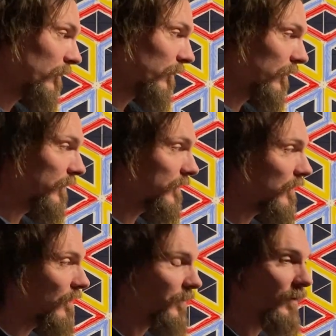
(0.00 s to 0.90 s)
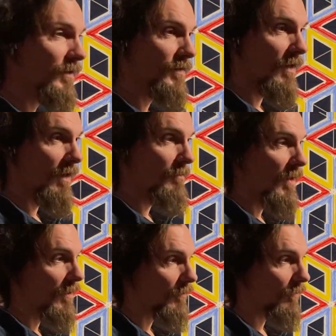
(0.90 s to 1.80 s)
the discoveries that I
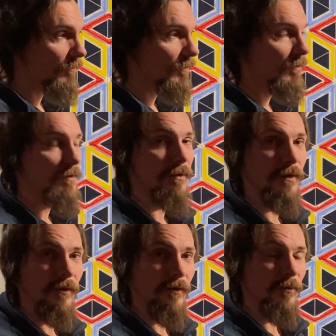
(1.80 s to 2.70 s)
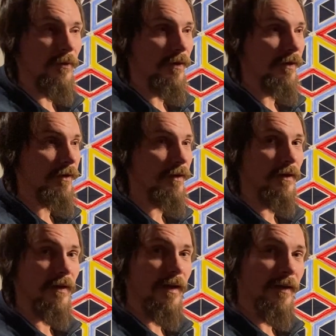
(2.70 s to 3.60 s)
make through doing the work,
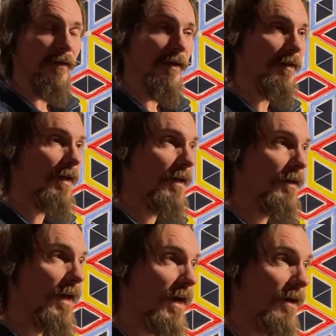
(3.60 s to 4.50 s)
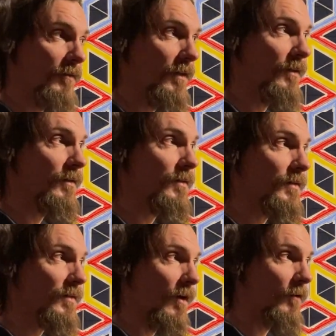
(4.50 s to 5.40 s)
and having
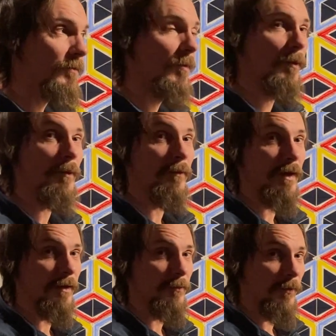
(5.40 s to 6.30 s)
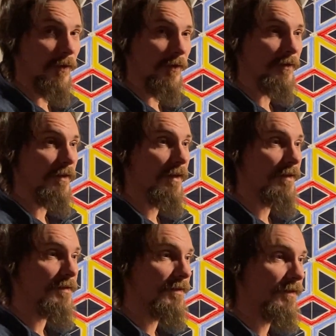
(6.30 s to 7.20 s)
self-motivated work that I
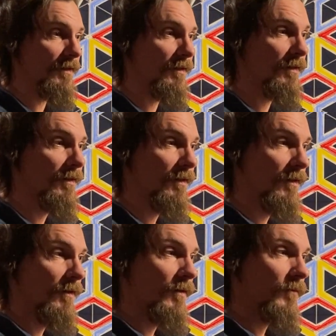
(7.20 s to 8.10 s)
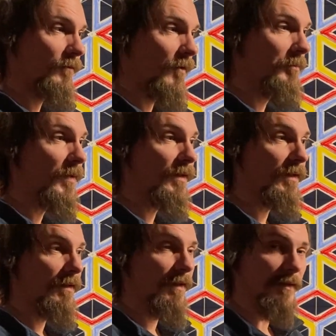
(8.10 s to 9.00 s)
see from
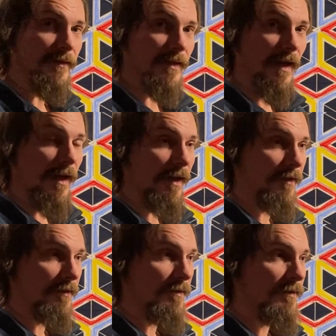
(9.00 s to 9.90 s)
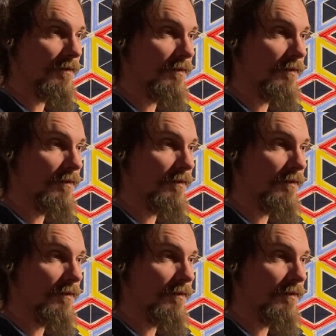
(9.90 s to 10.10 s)
beginning to end,